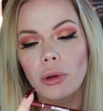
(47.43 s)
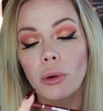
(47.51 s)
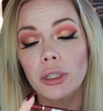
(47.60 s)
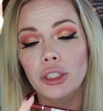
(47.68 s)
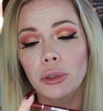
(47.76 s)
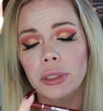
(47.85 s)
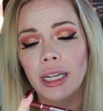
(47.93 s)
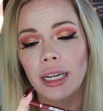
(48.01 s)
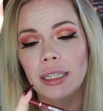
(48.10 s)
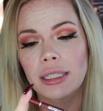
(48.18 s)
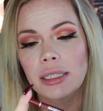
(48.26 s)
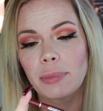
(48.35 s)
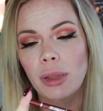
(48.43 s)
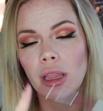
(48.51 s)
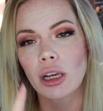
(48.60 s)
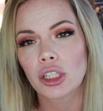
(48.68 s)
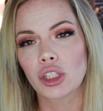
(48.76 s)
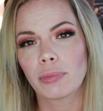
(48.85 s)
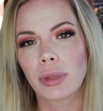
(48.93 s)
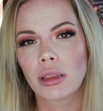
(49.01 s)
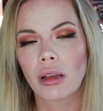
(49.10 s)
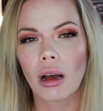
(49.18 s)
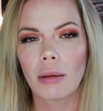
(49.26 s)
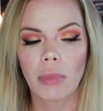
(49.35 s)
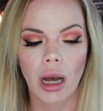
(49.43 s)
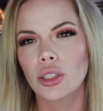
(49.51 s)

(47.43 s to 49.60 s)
or Jordana's Plush Plum.